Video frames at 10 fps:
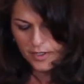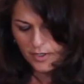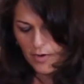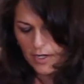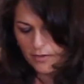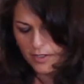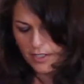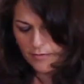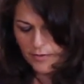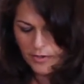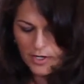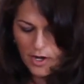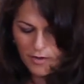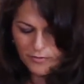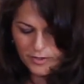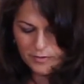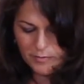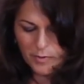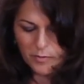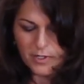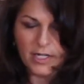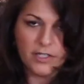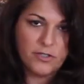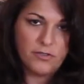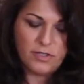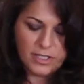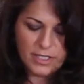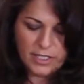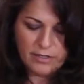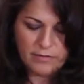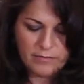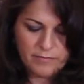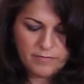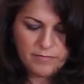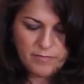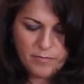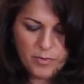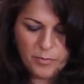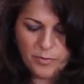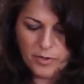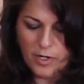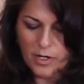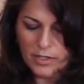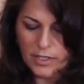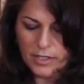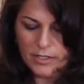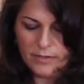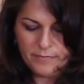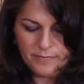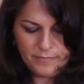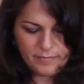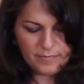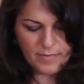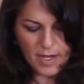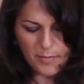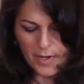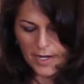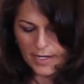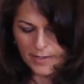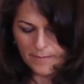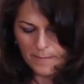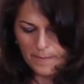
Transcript: So I don't see it very often, but when I do see purple garlic, I buy it.